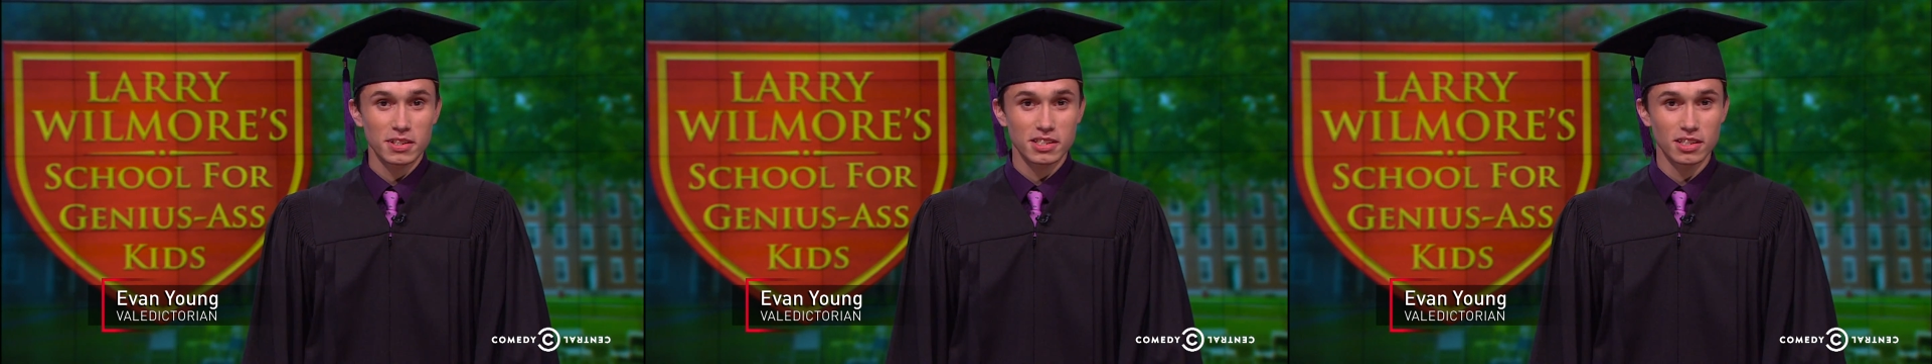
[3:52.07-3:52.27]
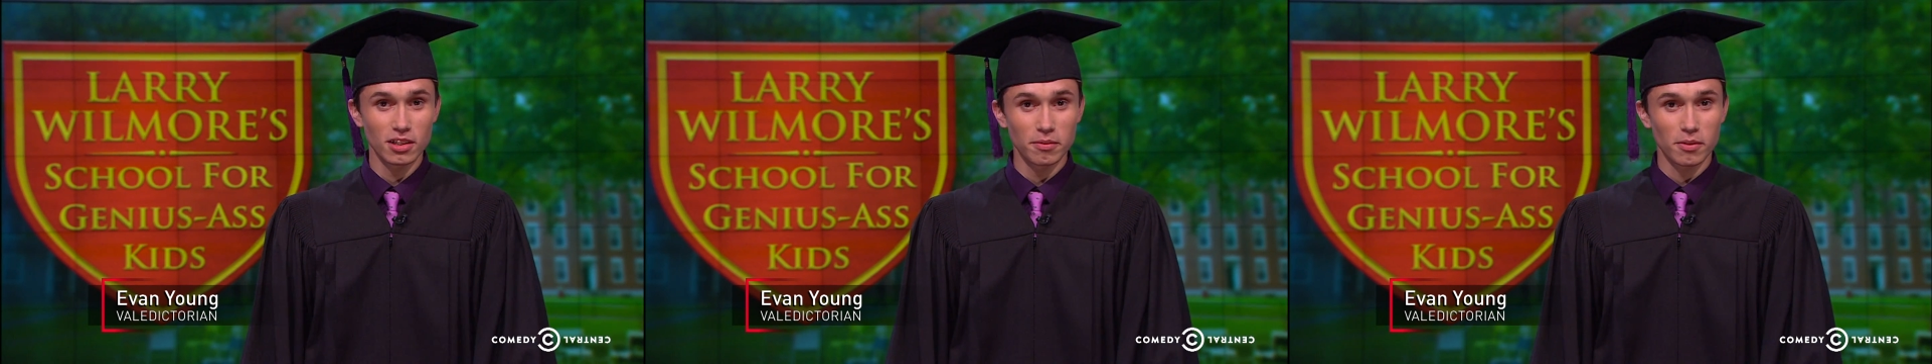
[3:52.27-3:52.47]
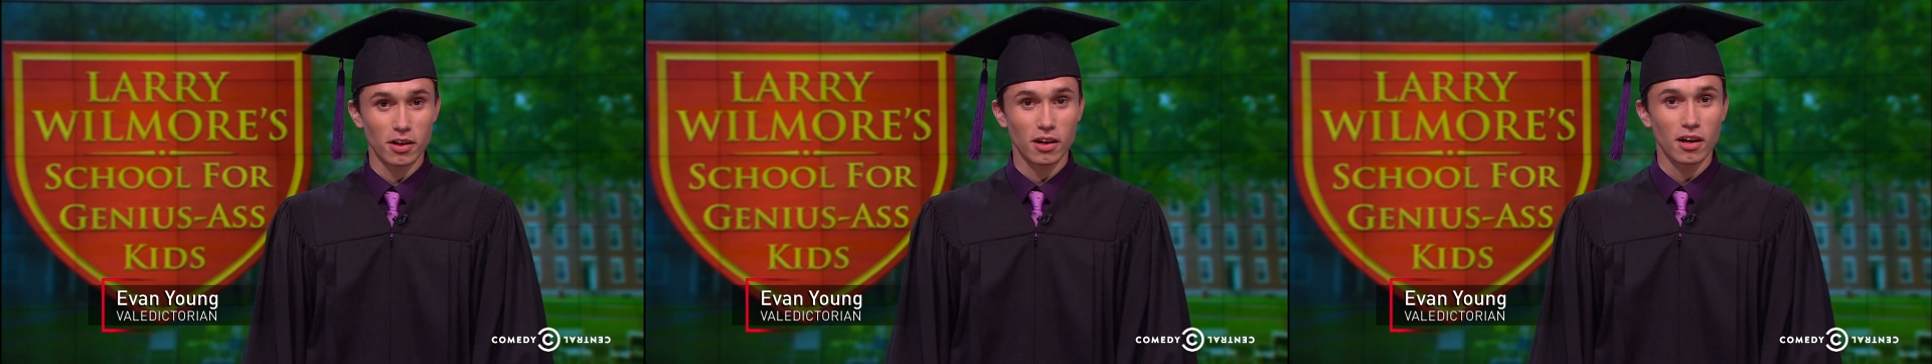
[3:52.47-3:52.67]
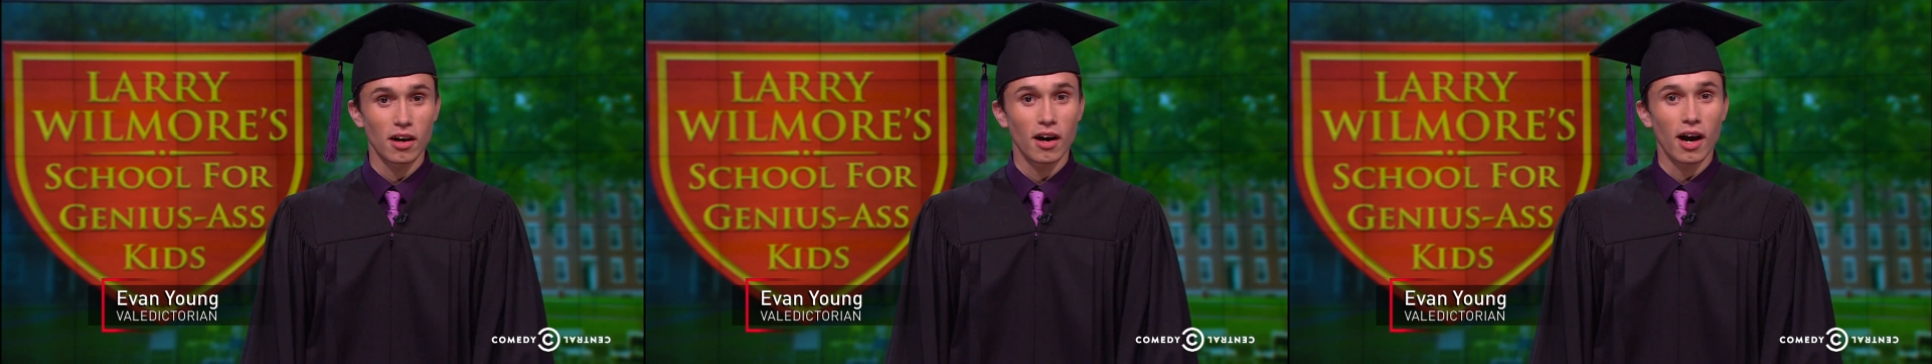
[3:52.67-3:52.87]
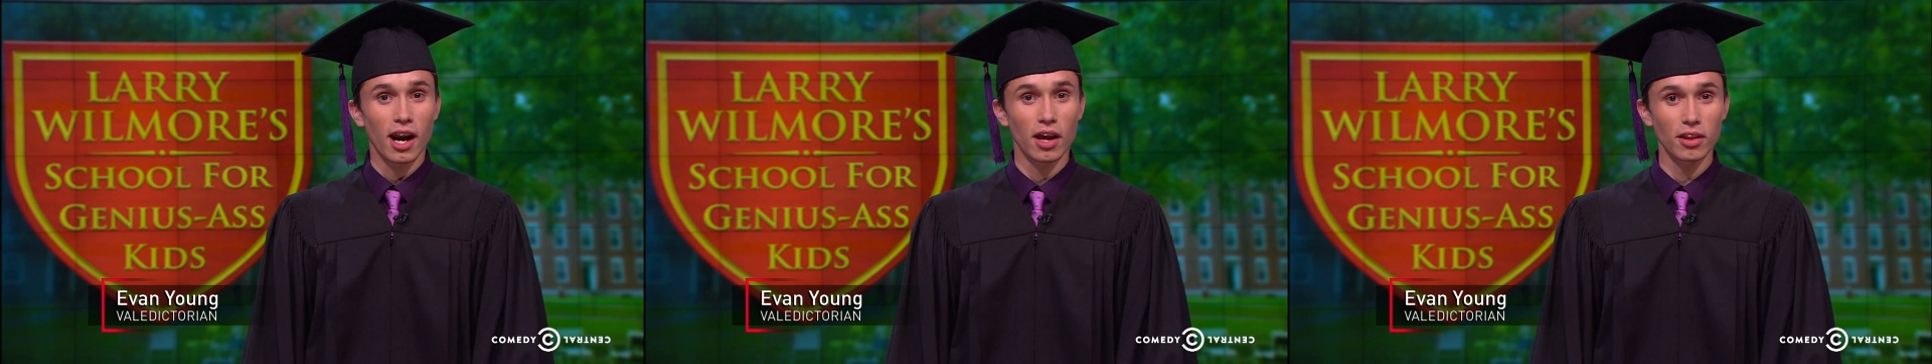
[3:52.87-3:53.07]
Miss Gilmore,
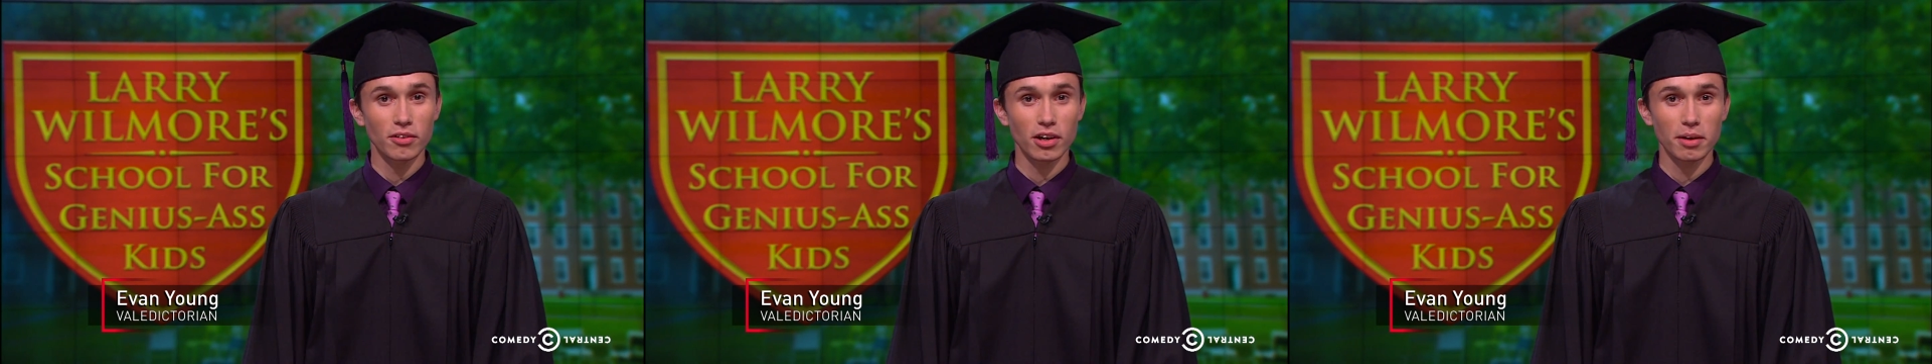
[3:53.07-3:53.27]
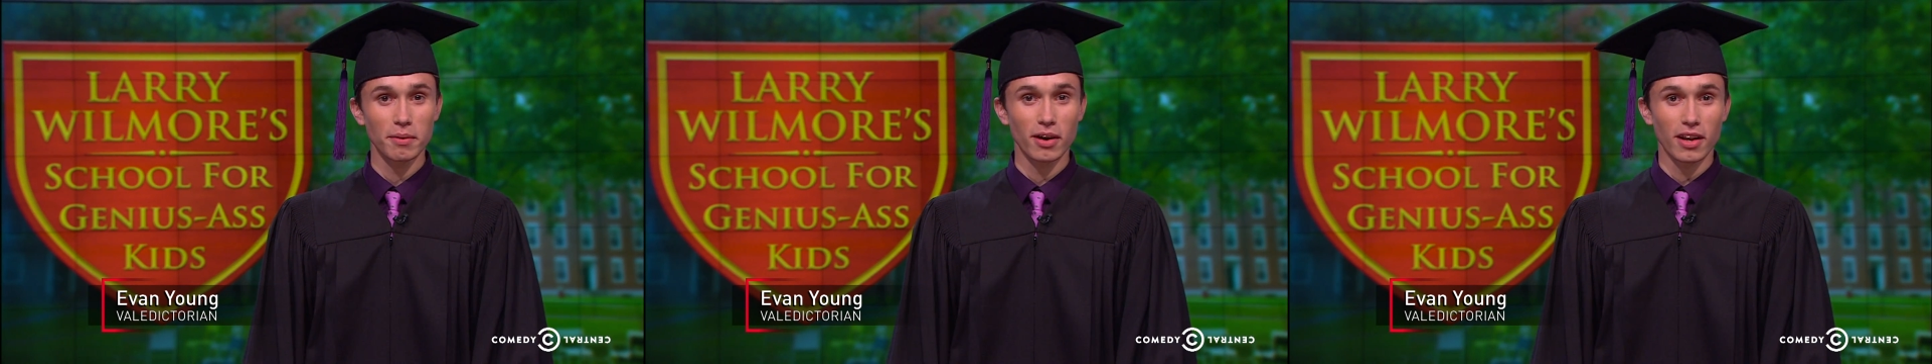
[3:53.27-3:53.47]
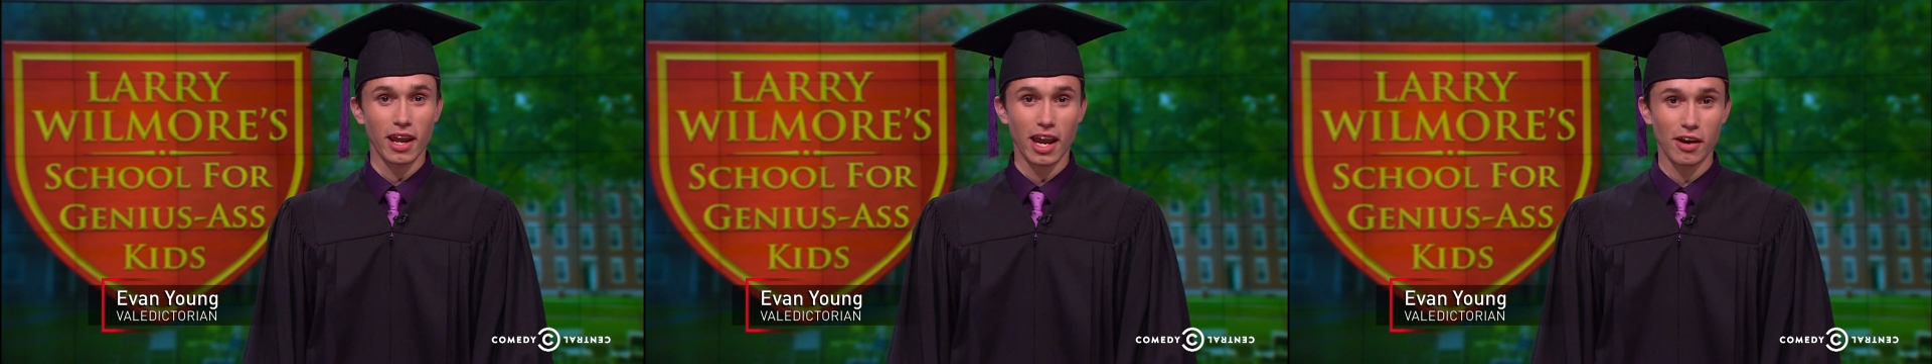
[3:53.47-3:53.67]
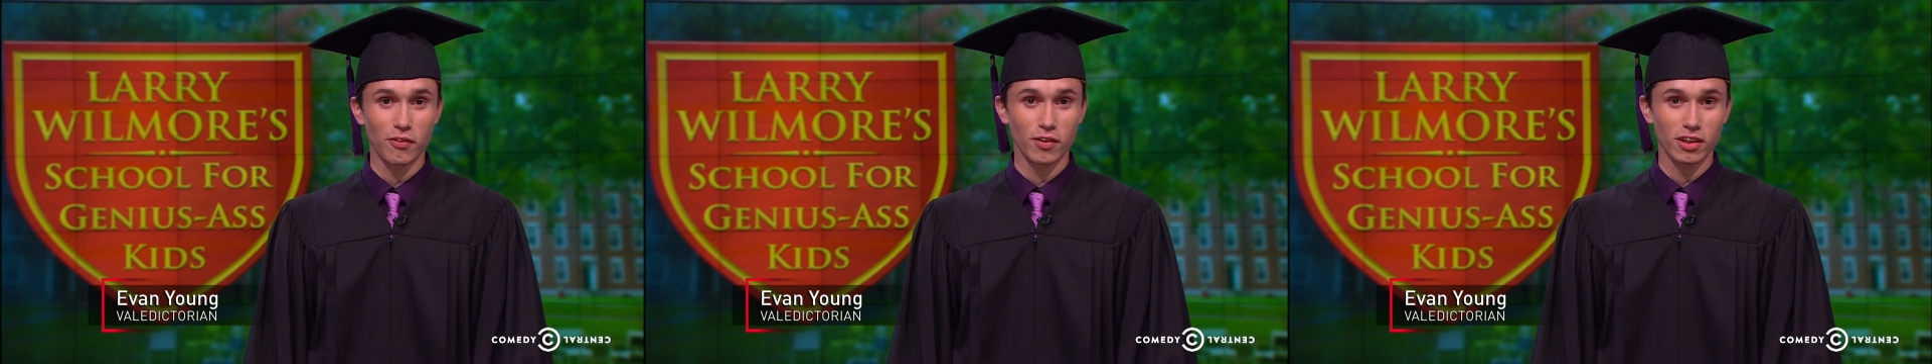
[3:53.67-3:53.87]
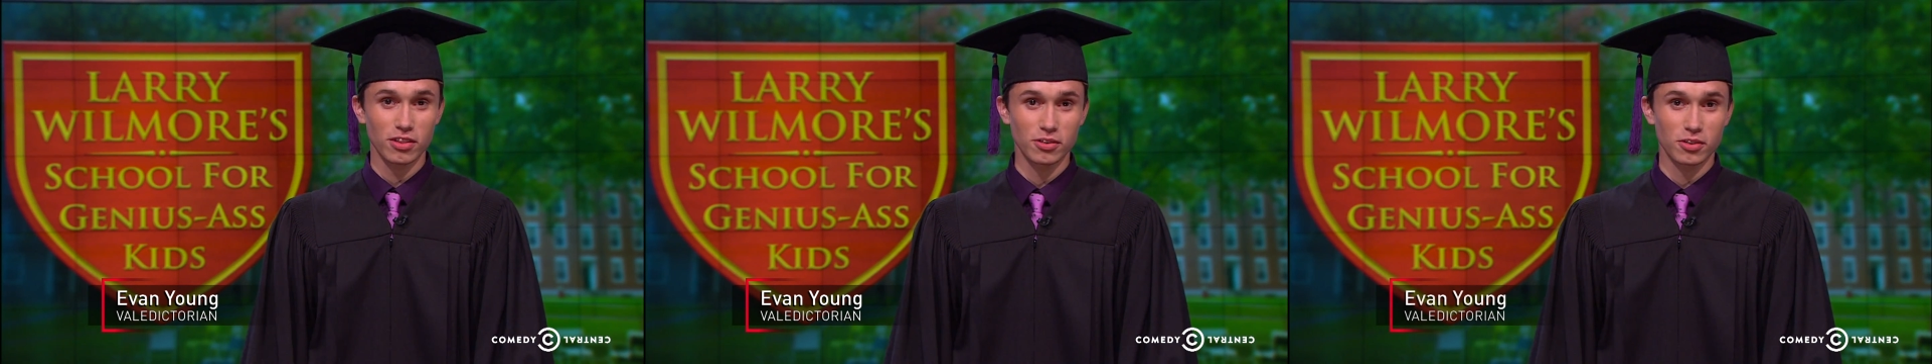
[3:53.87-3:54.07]
I only read about
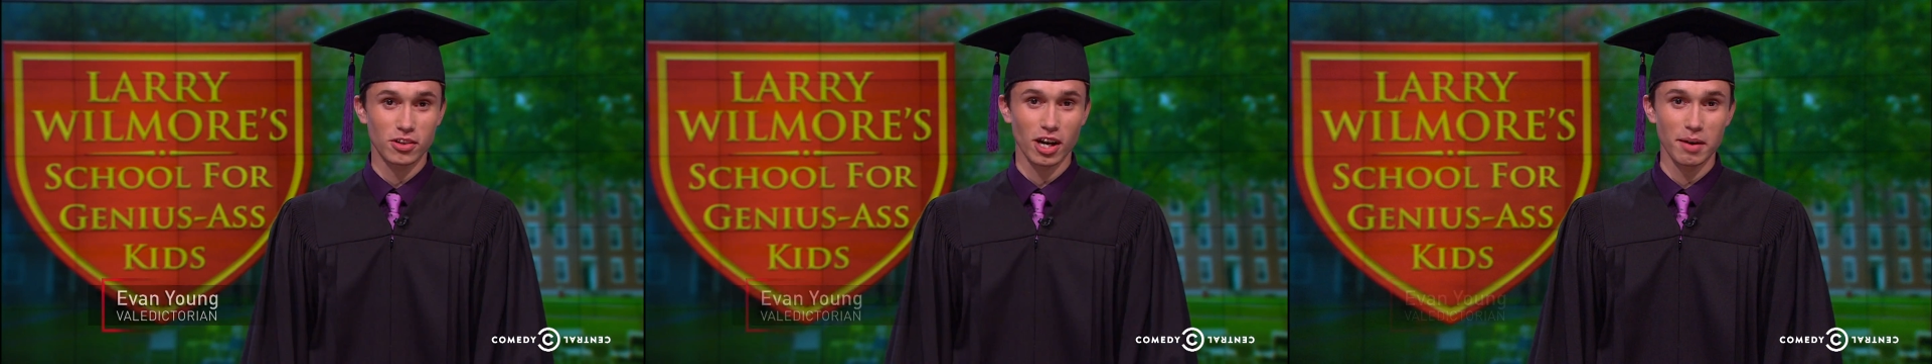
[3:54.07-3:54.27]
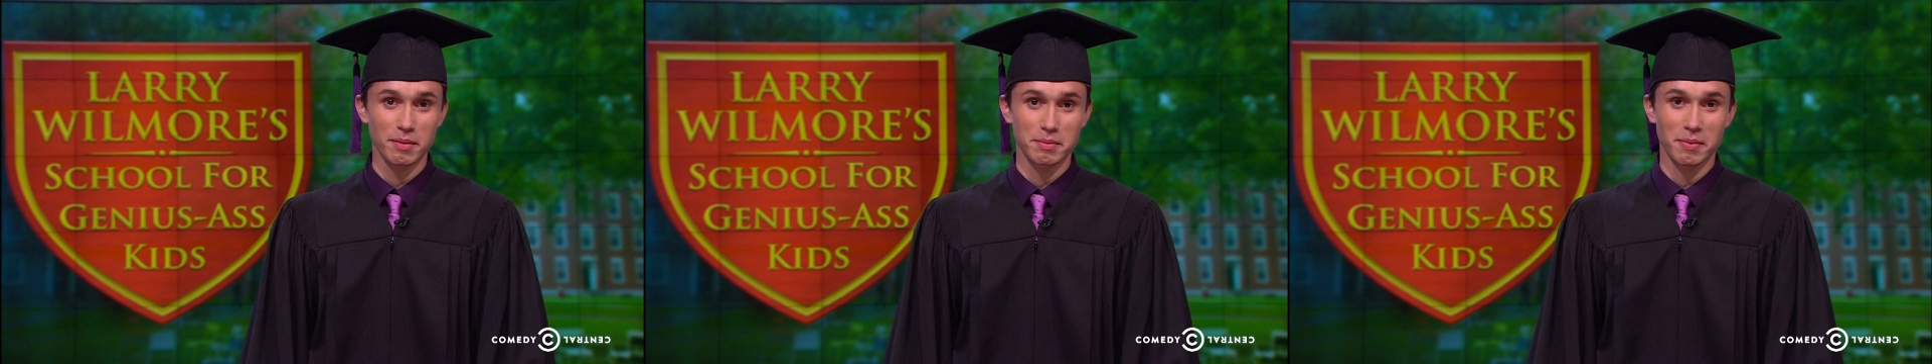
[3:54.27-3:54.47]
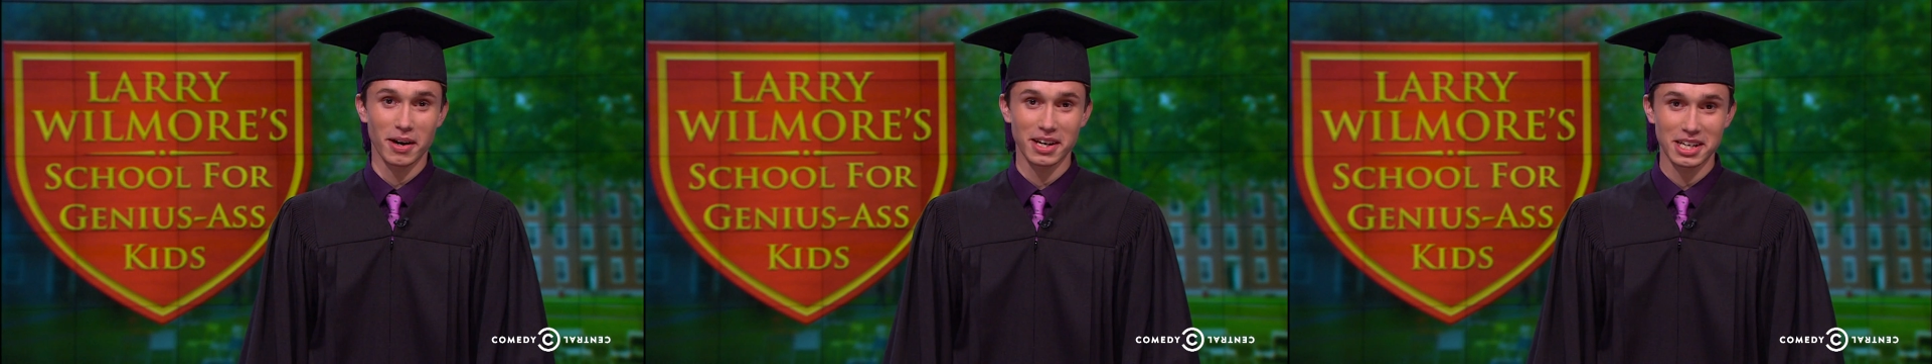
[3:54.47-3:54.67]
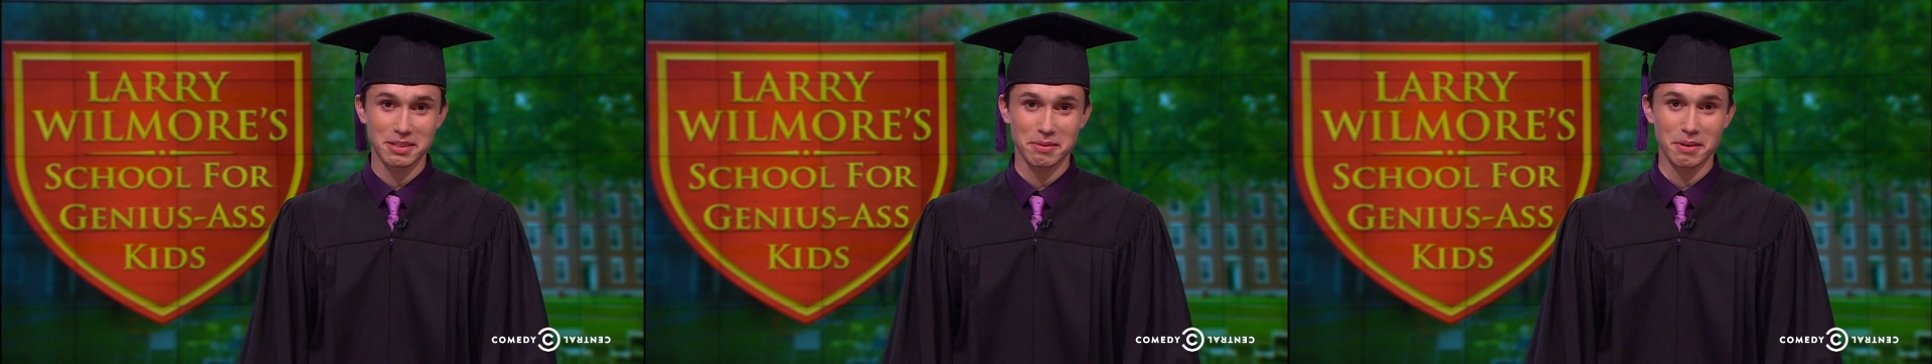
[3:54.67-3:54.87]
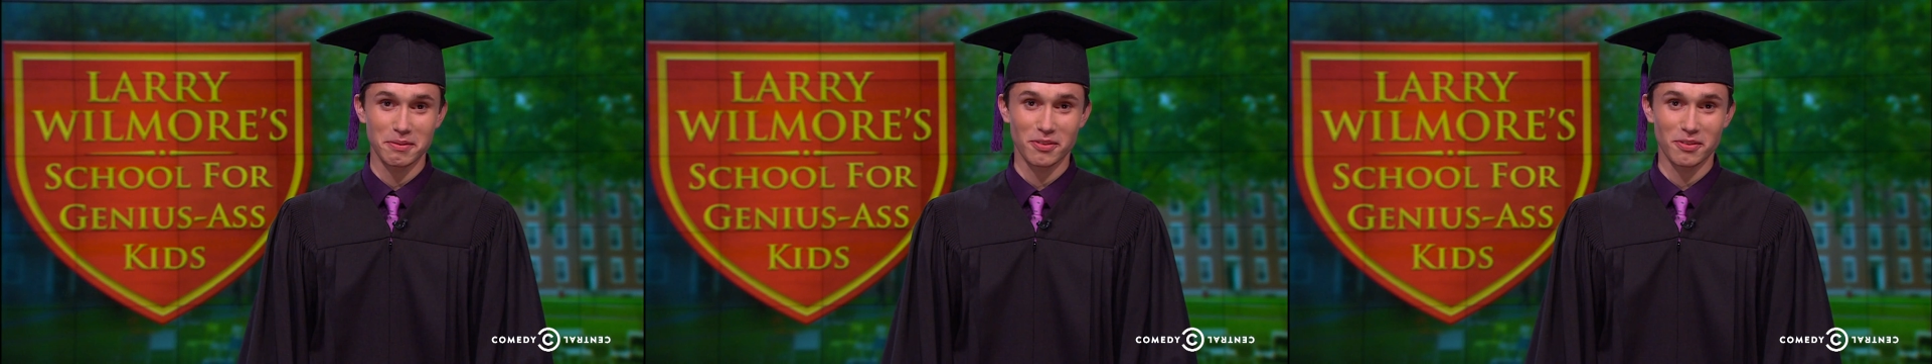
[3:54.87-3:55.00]
halfway through Crime and Punishment